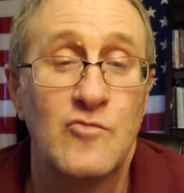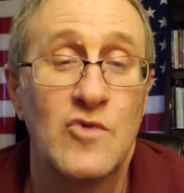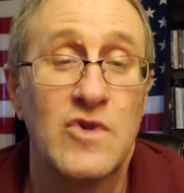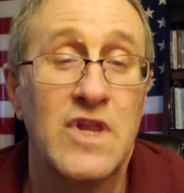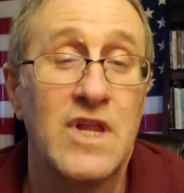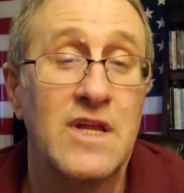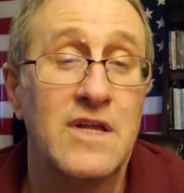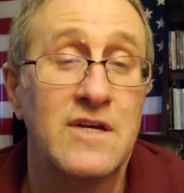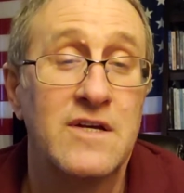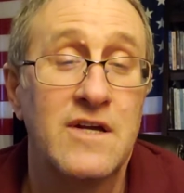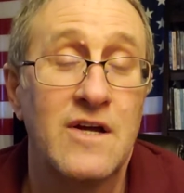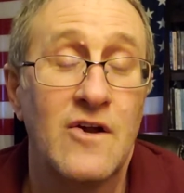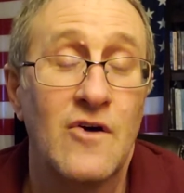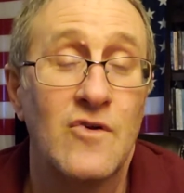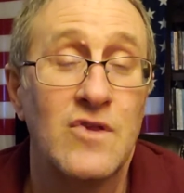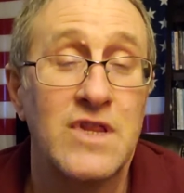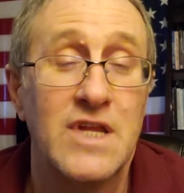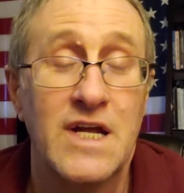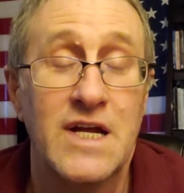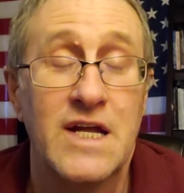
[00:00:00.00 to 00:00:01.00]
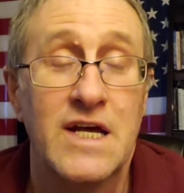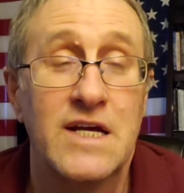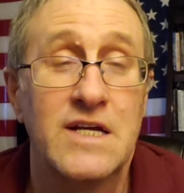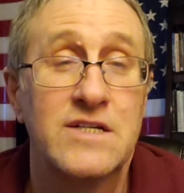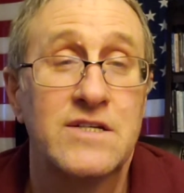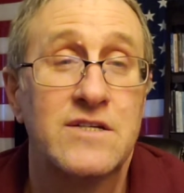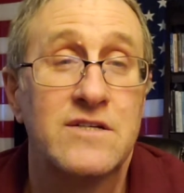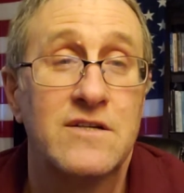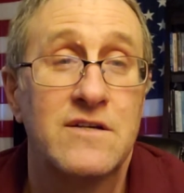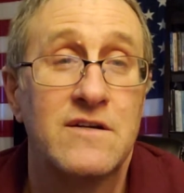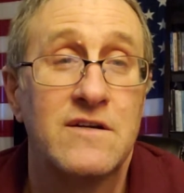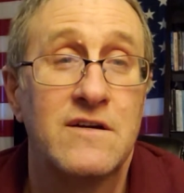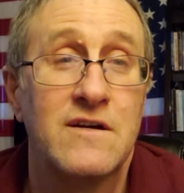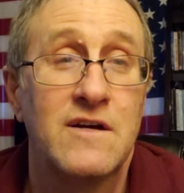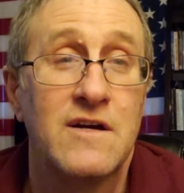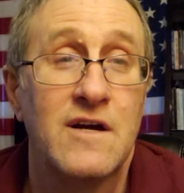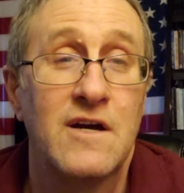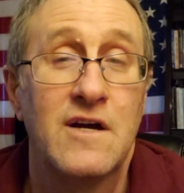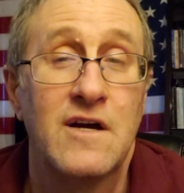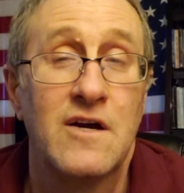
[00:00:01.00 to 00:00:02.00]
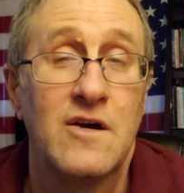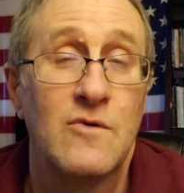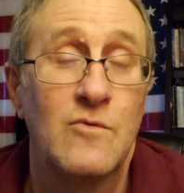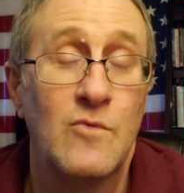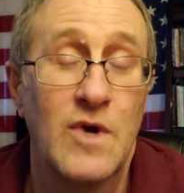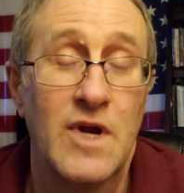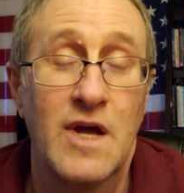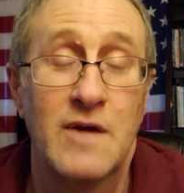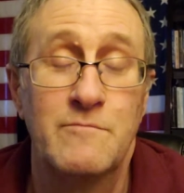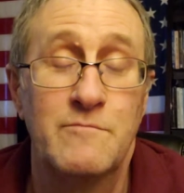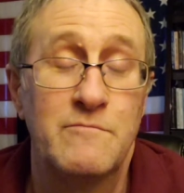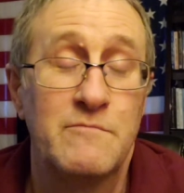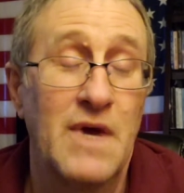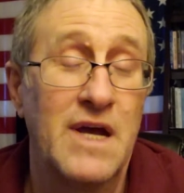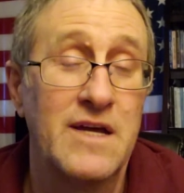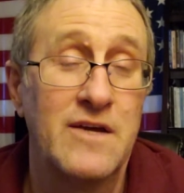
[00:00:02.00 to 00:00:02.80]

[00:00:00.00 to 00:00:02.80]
Linux. My